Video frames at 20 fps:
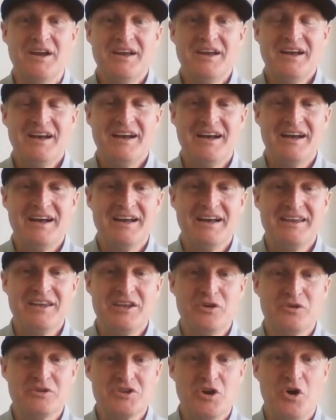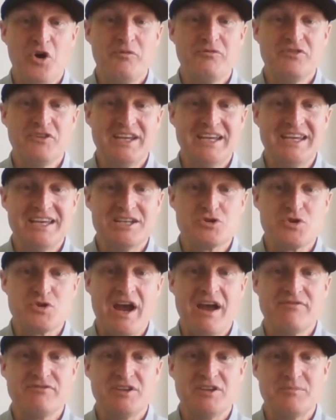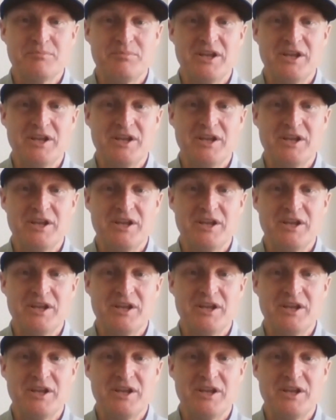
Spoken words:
to hopefully get drafted and